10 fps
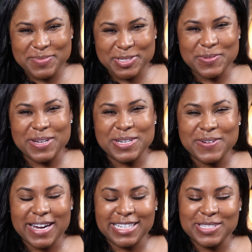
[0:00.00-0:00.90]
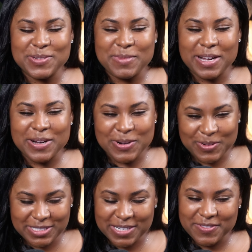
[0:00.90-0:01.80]
But you all know I had to do my
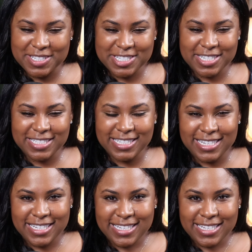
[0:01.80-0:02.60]
own definition.